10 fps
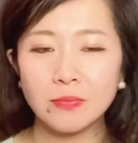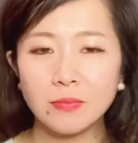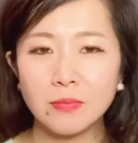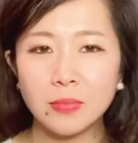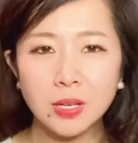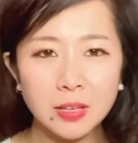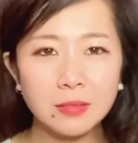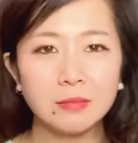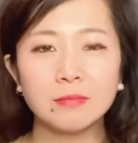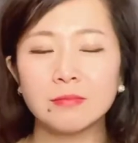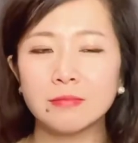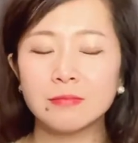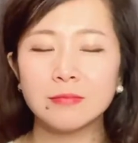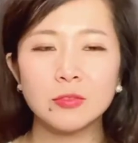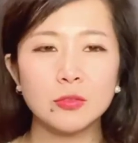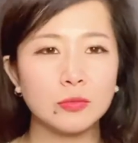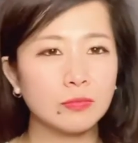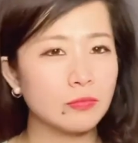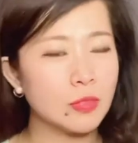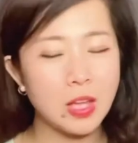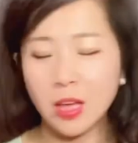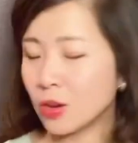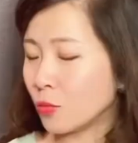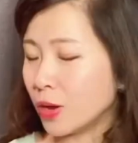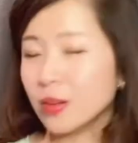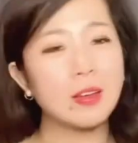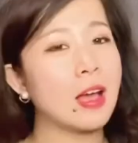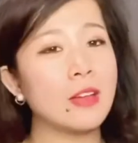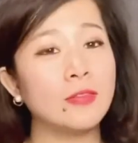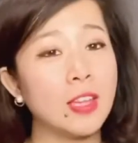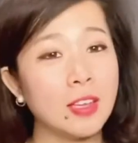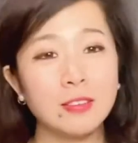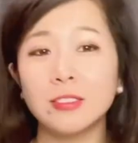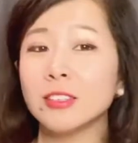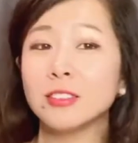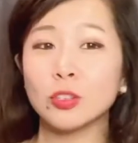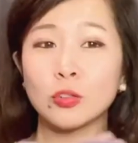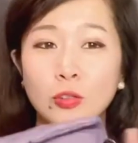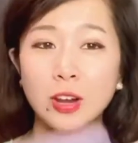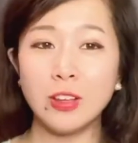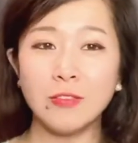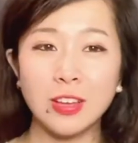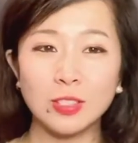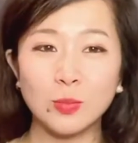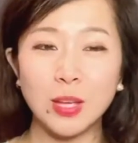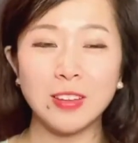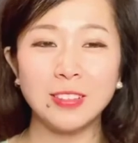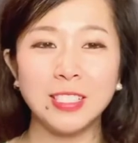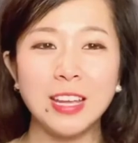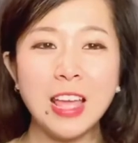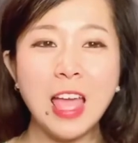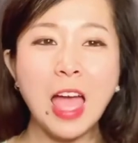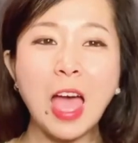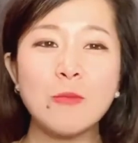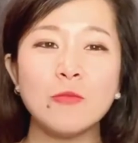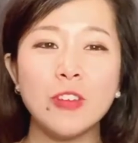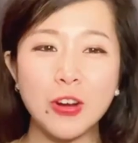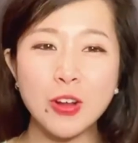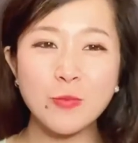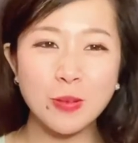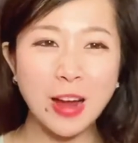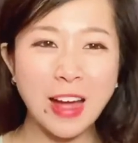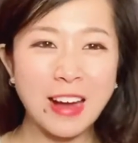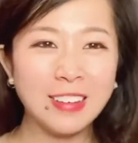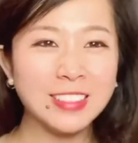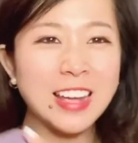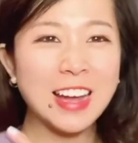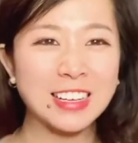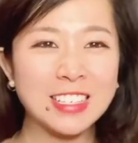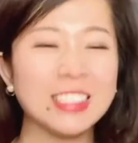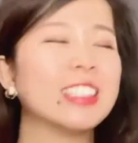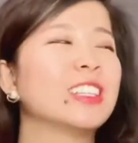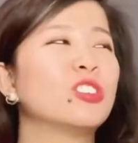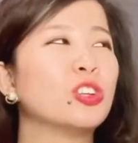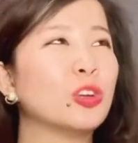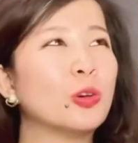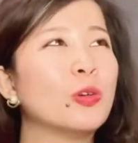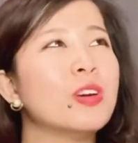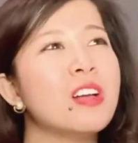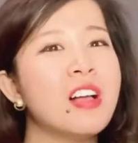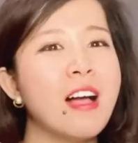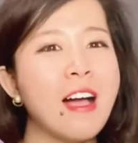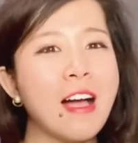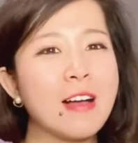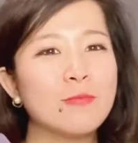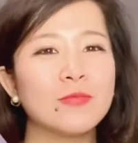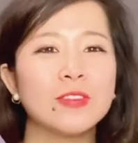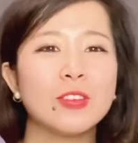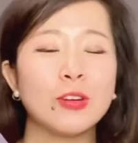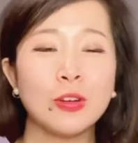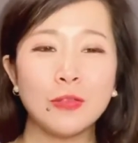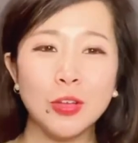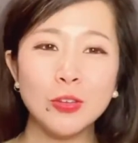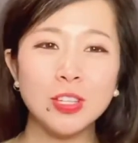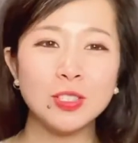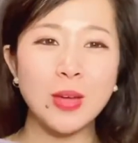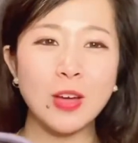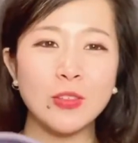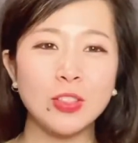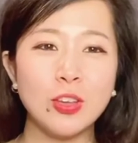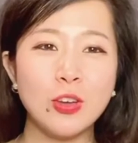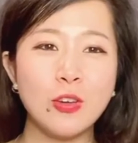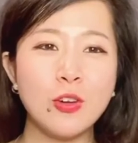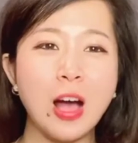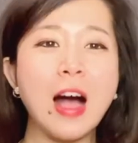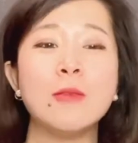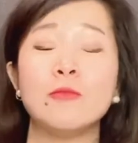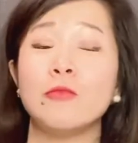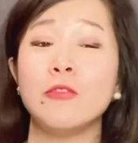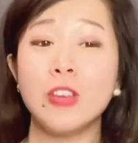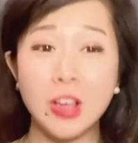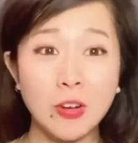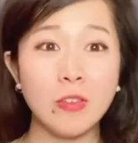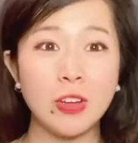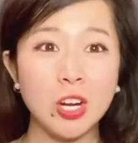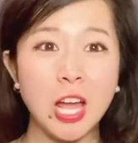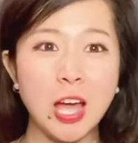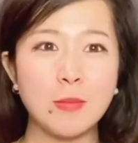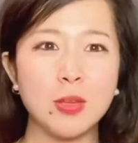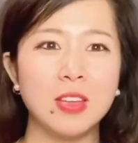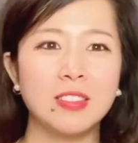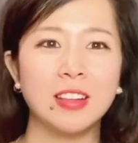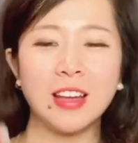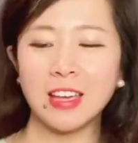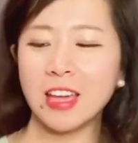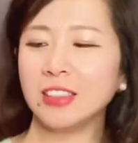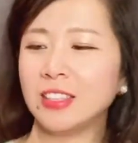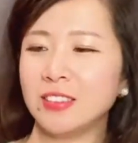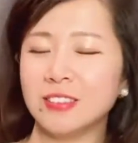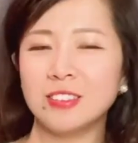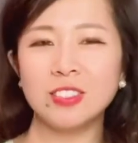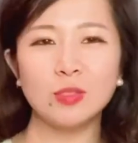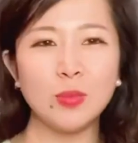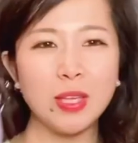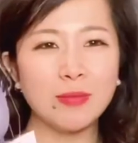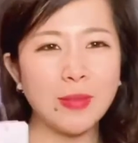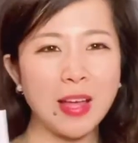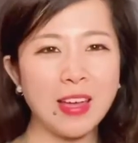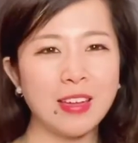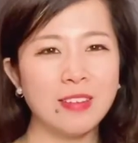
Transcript: but anyway, I think this is a great investment. I'm very proud actually to um, review this bag with you. I'm very, very happy that I get this. Just make my, I